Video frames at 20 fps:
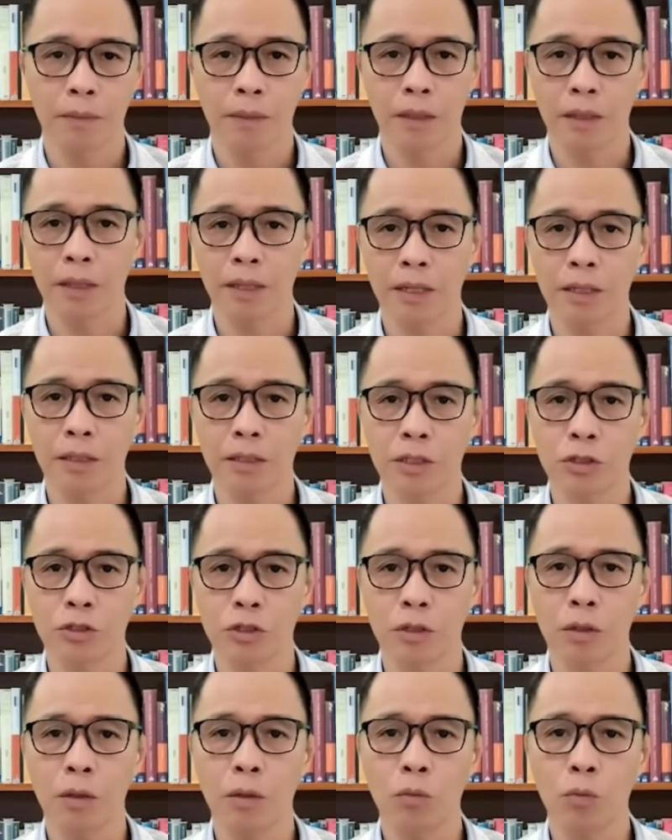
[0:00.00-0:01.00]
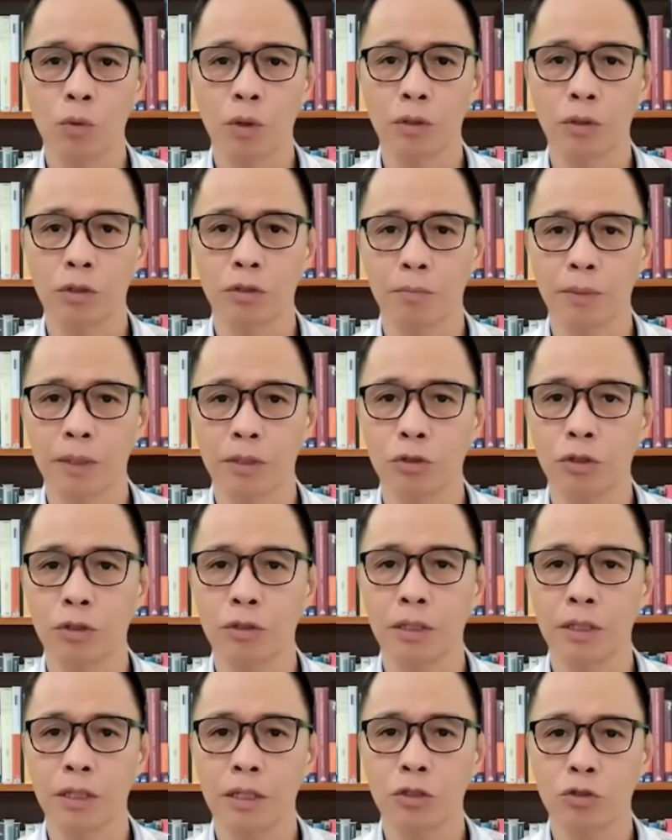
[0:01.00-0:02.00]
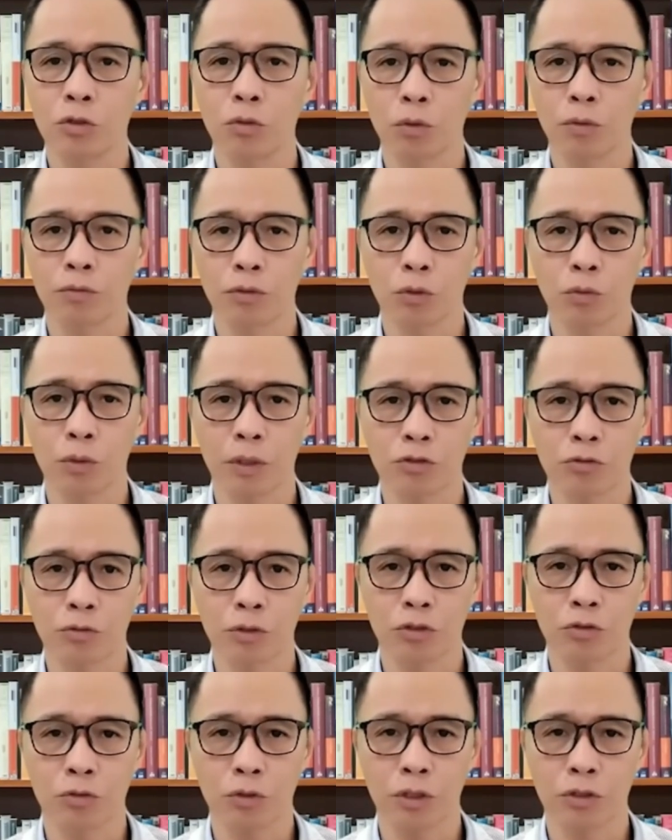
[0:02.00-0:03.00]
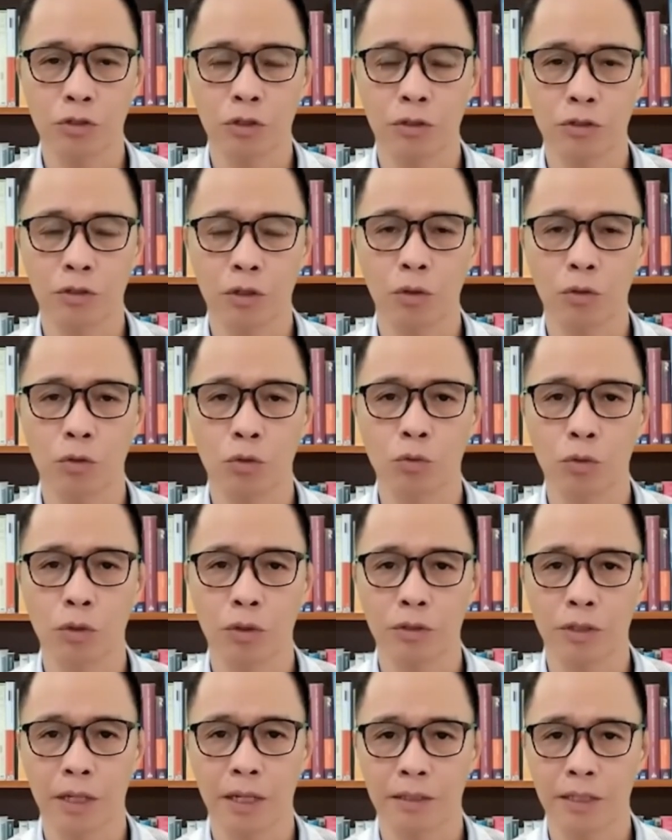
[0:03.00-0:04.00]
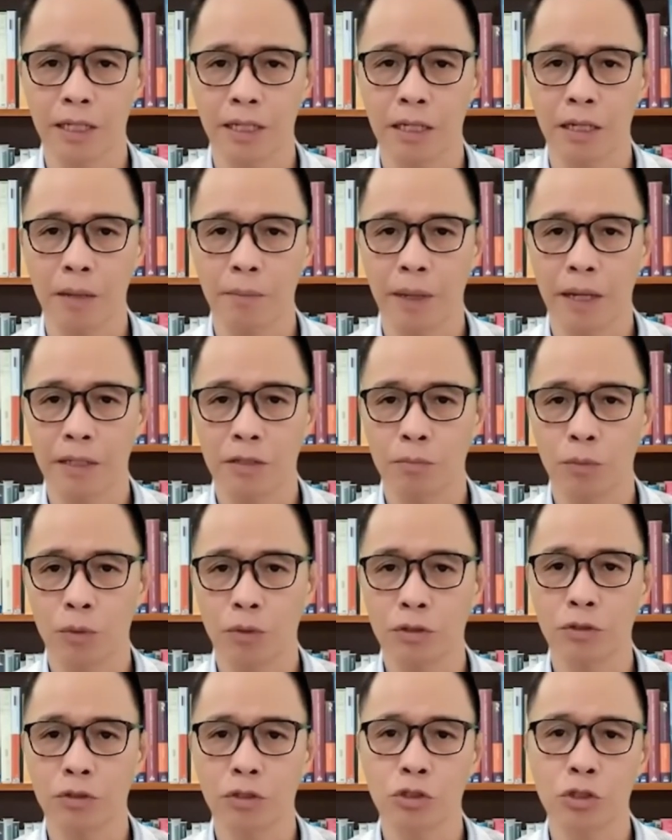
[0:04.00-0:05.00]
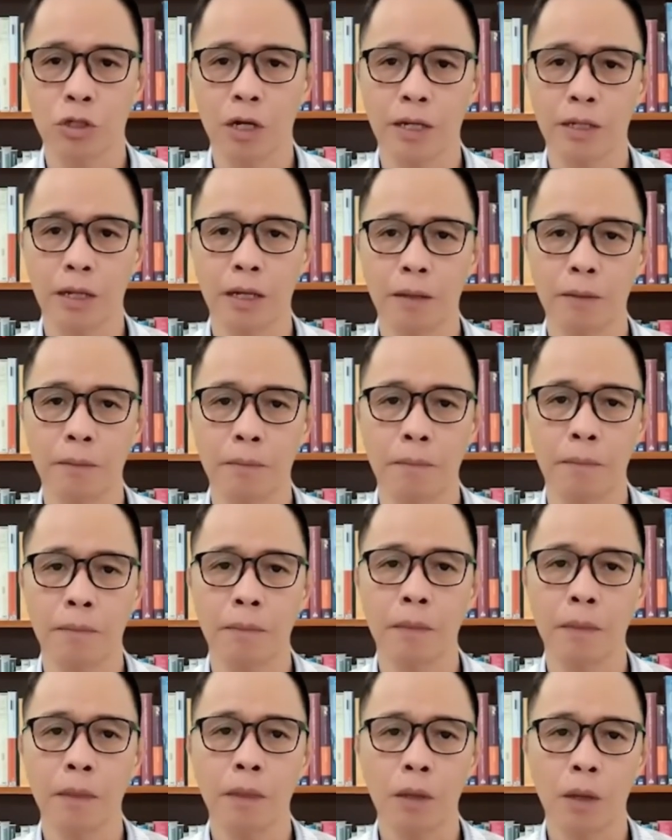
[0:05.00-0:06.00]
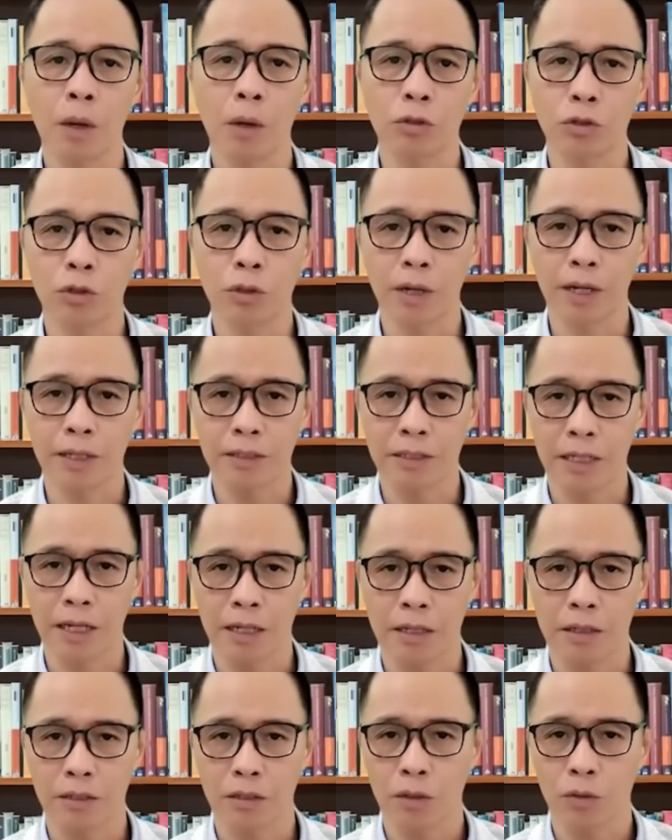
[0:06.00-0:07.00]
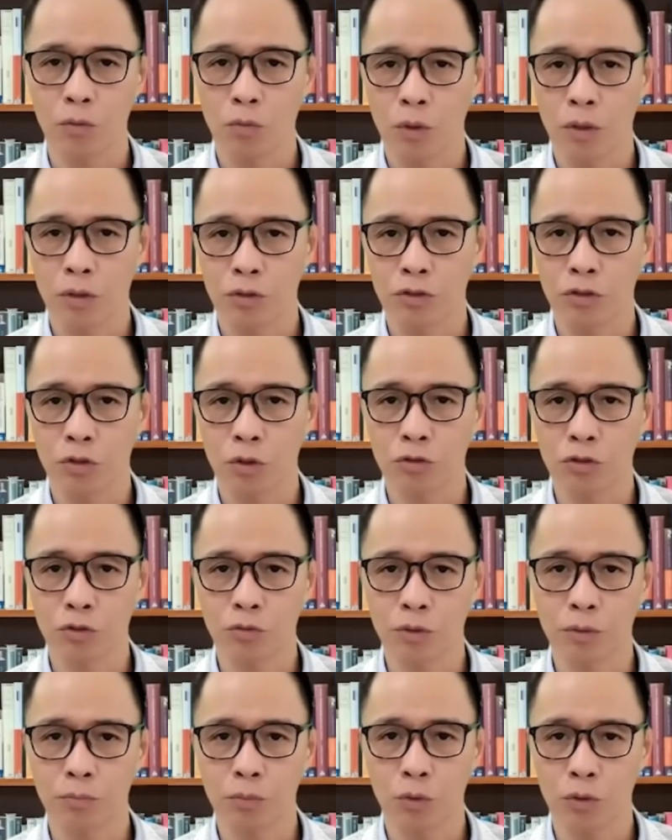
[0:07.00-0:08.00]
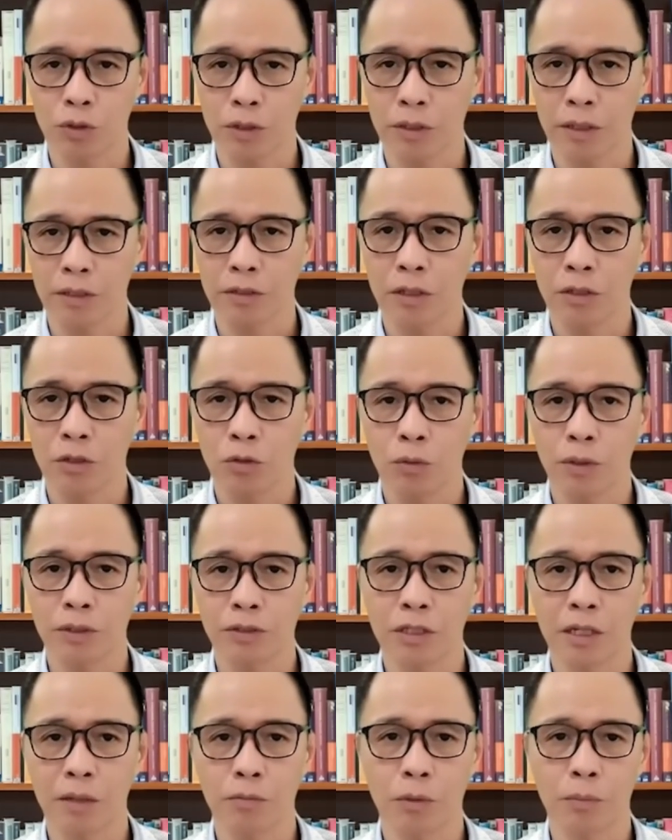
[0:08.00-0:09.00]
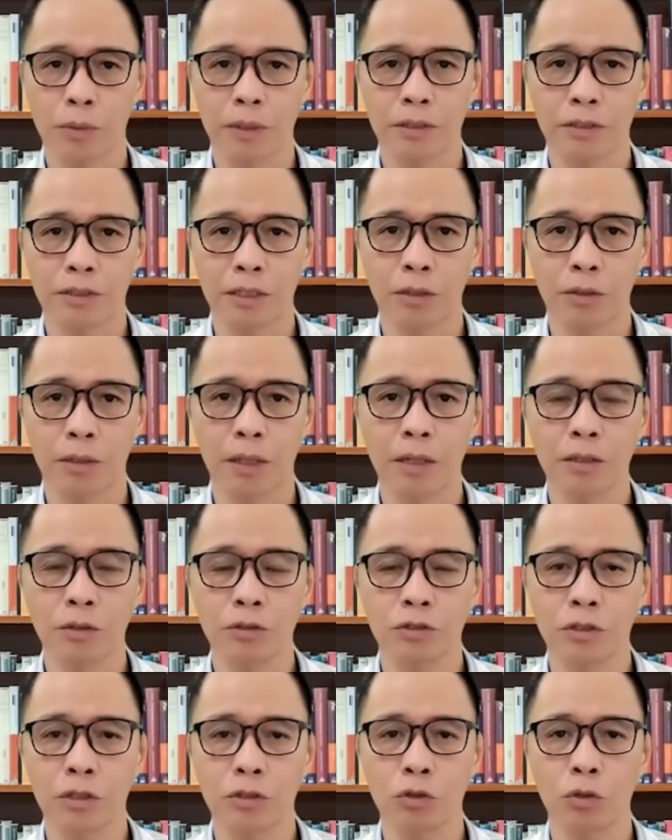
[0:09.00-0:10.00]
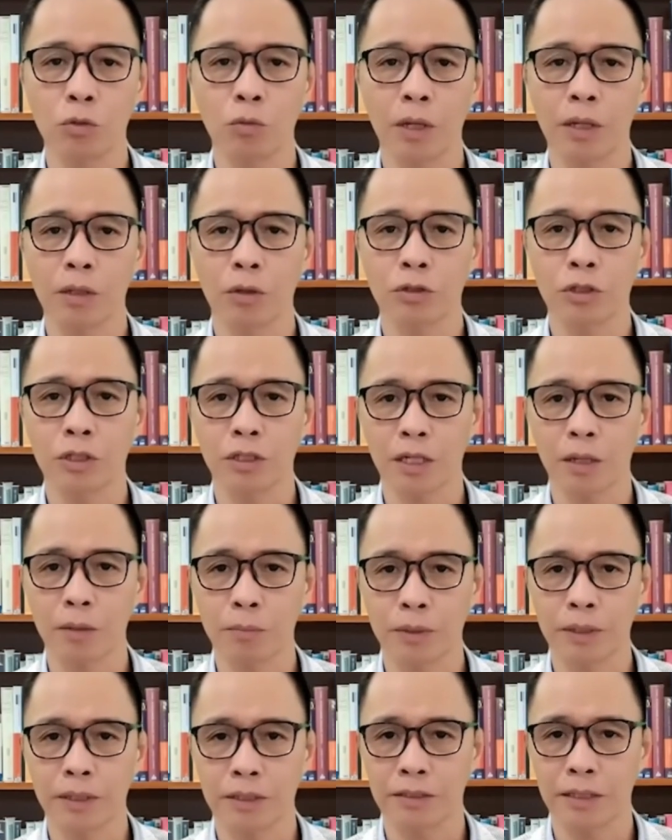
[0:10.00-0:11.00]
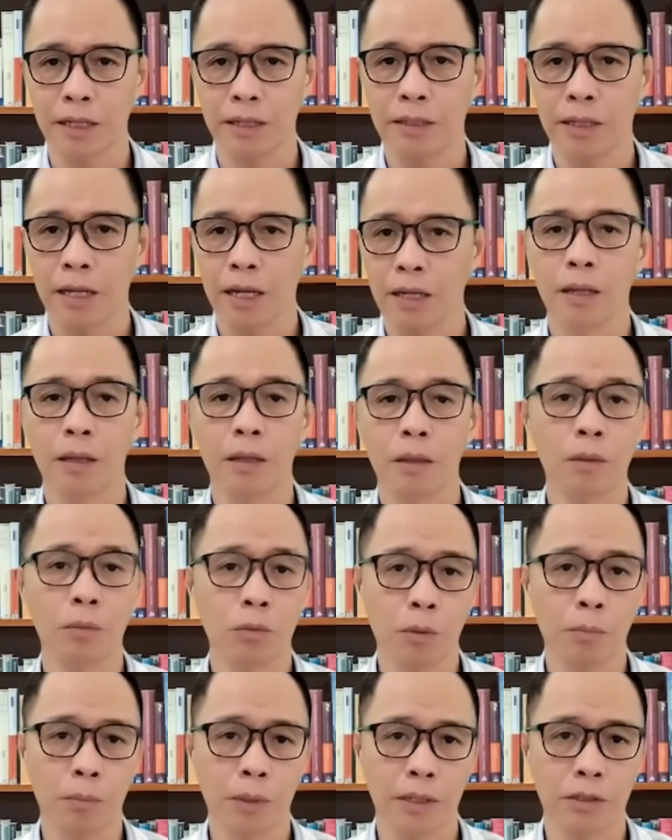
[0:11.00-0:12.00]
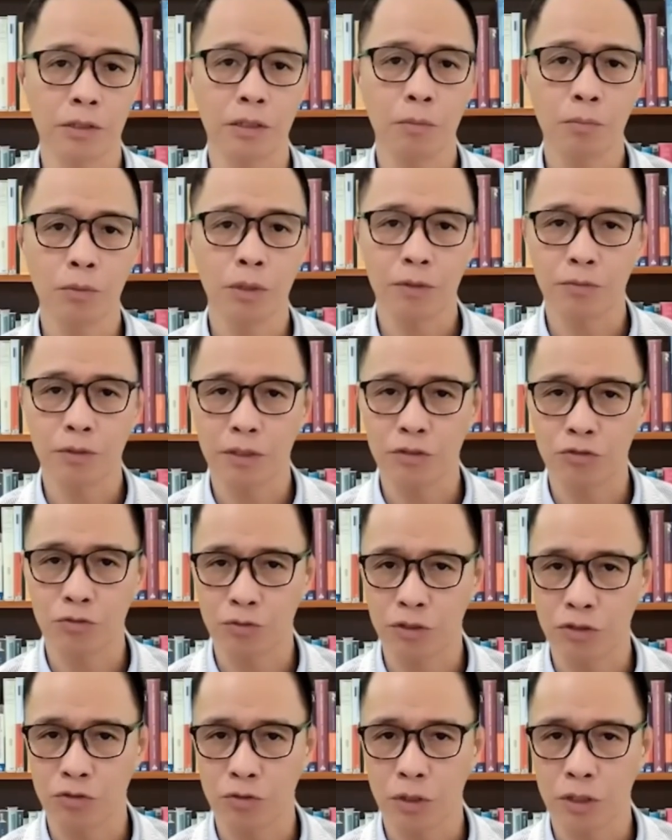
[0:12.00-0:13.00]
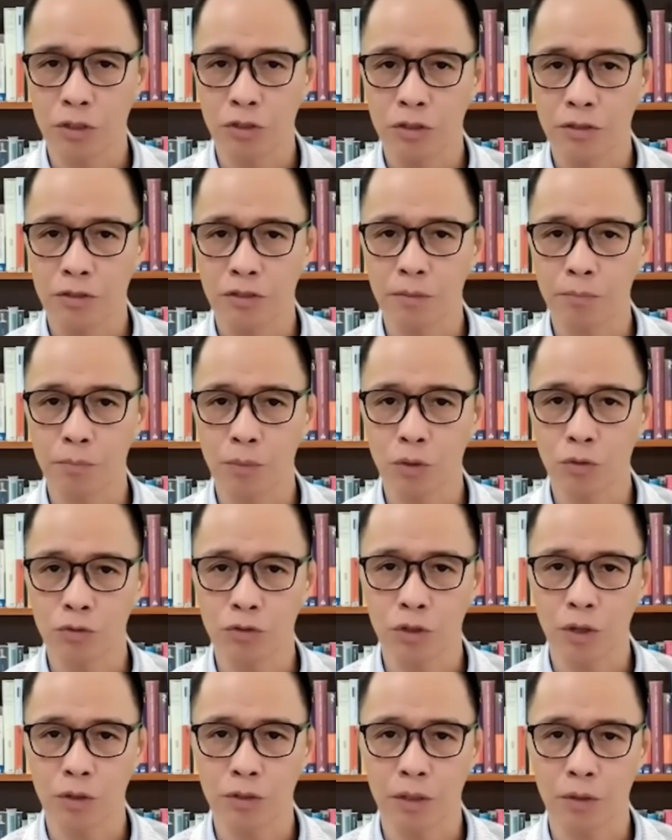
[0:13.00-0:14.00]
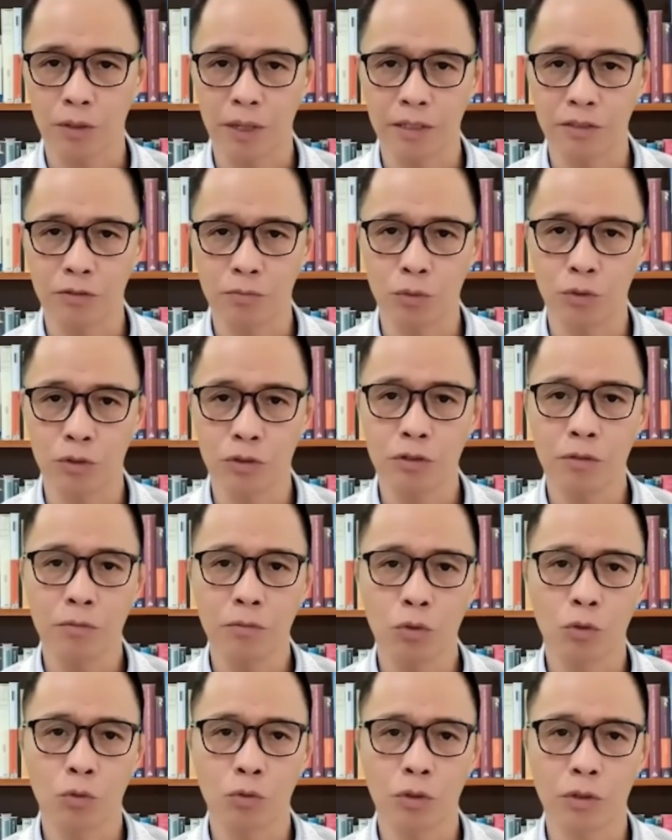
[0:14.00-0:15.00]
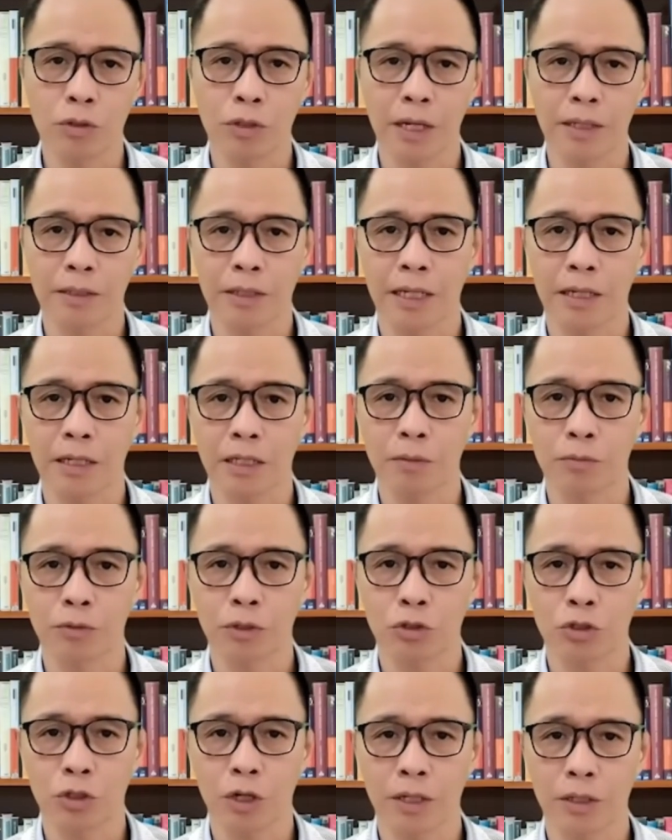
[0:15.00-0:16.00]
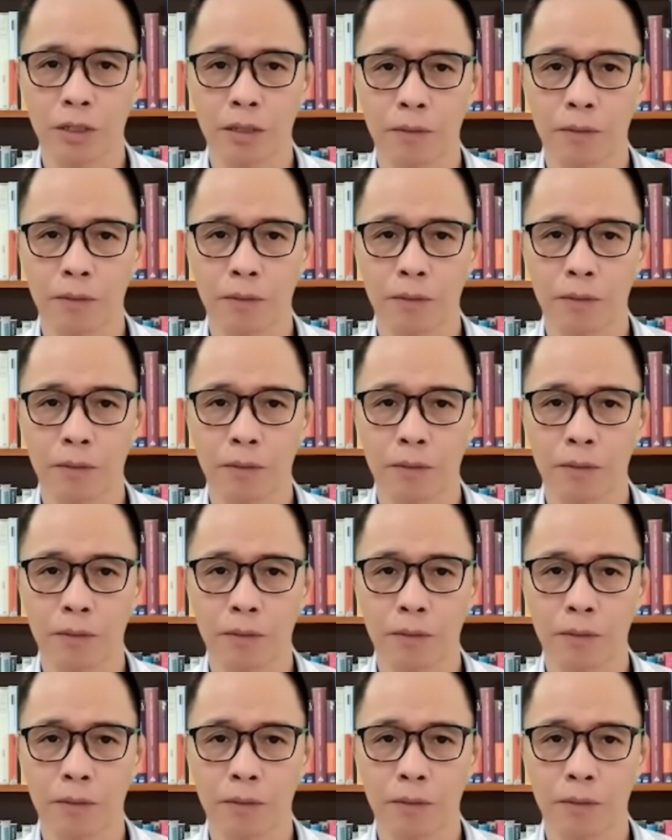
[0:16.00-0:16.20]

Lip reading: In addition, Reuters mentioned the issue of U.S. restrictions on lunar titanium exports to China. On July 2nd, Reuters also reported that the U.S. government sent letters to 2 energy companies that day, replacing previous restrictions imposed on their exports of lunar titanium to China.